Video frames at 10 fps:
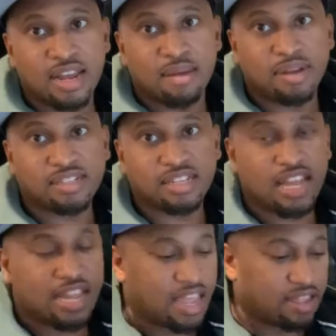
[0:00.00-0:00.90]
basically
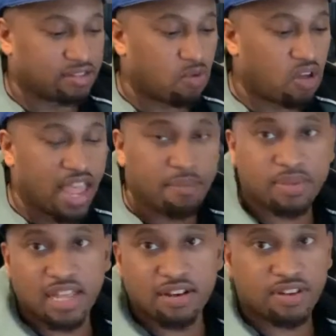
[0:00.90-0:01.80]
like a small
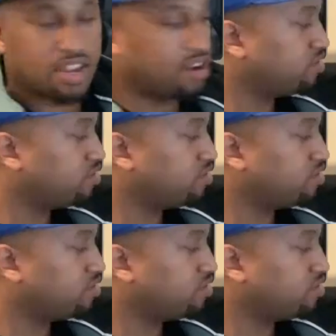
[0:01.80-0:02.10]
emulator in here or